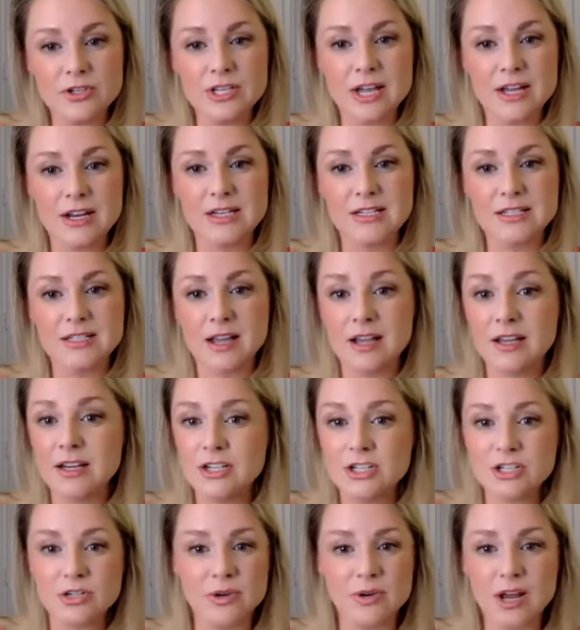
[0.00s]
had anxiety,
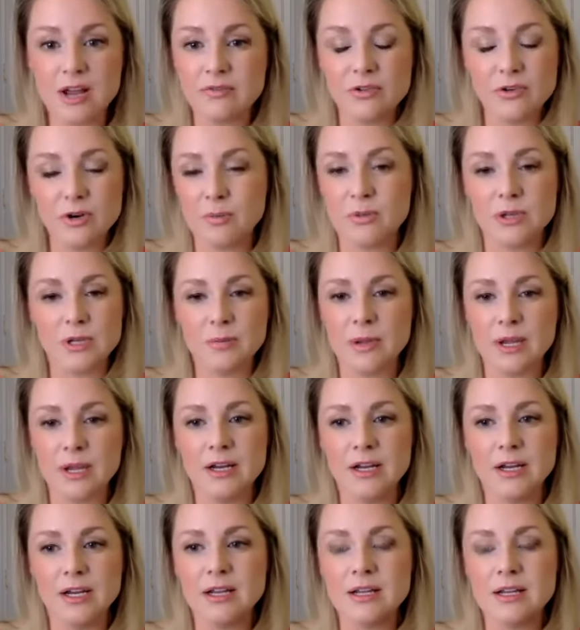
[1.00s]
she would have crippling
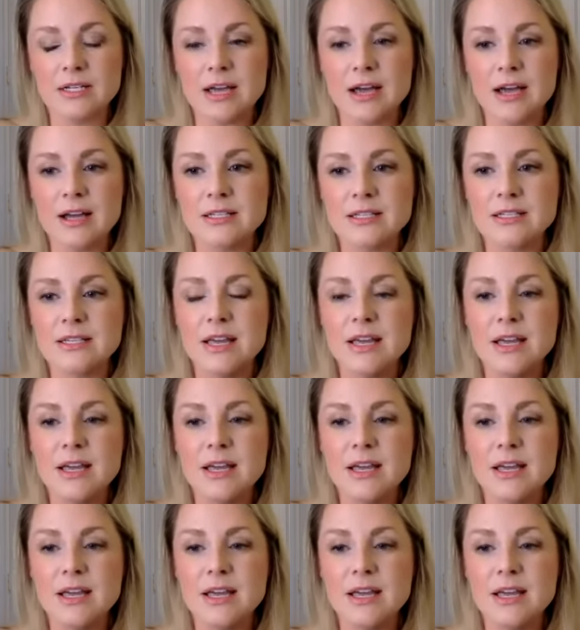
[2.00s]
panic attacks.